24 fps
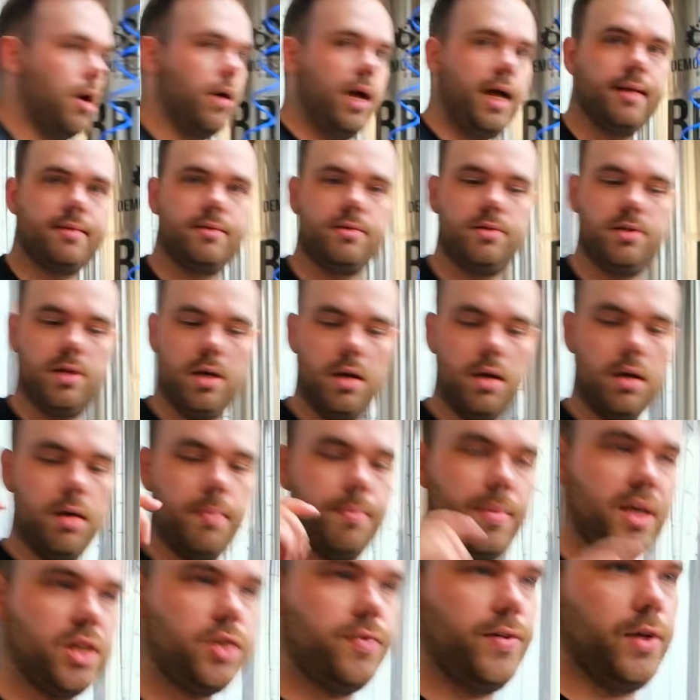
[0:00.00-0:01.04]
had the
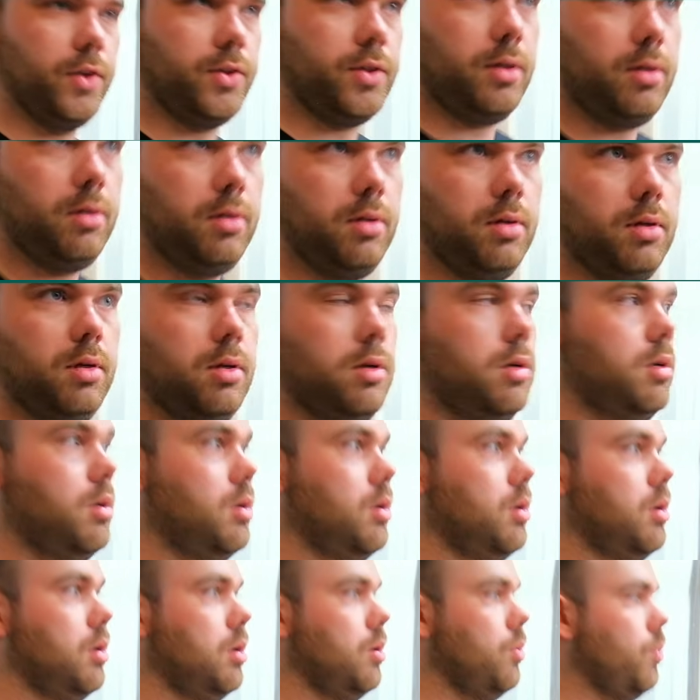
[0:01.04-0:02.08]
mesh filter,
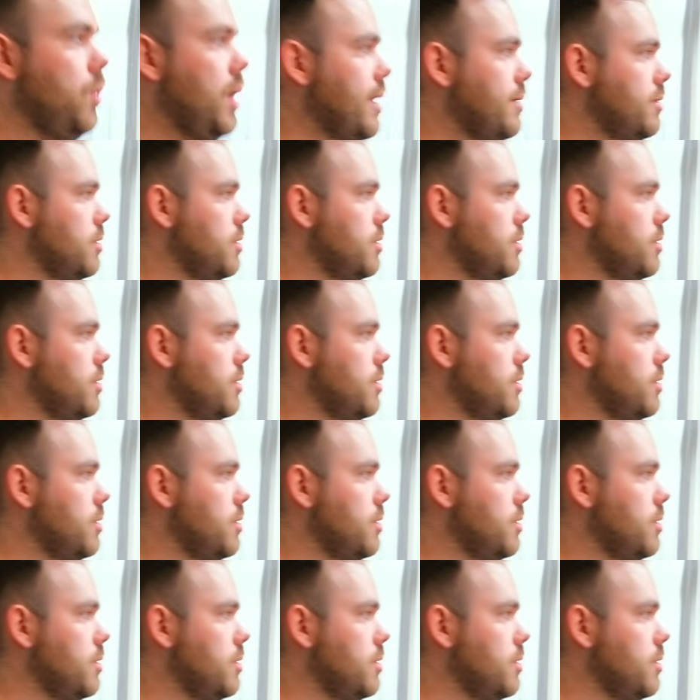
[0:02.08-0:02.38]
we had